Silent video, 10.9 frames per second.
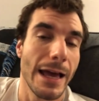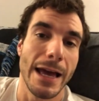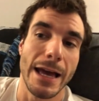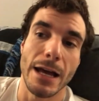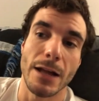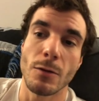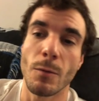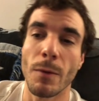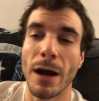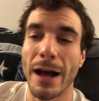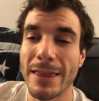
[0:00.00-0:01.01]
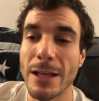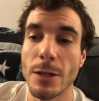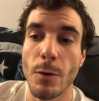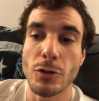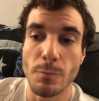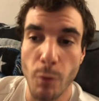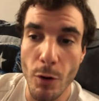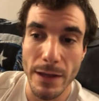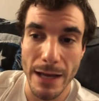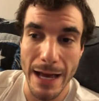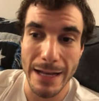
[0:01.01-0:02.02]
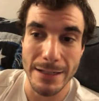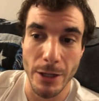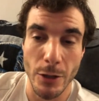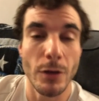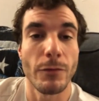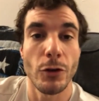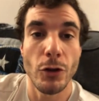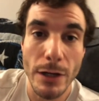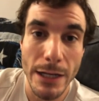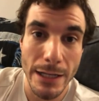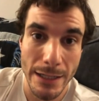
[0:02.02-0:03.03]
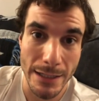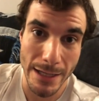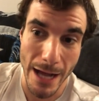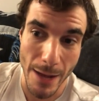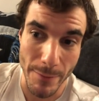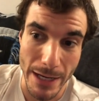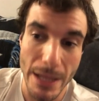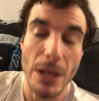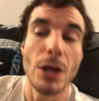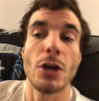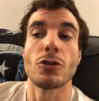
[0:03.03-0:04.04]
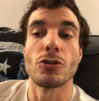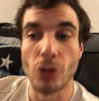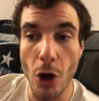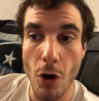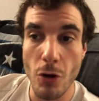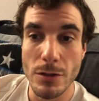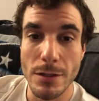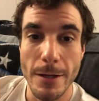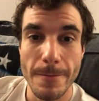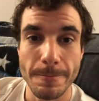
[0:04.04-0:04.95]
And I think the most important thing I can tell you, if you're looking to get into comedy, don't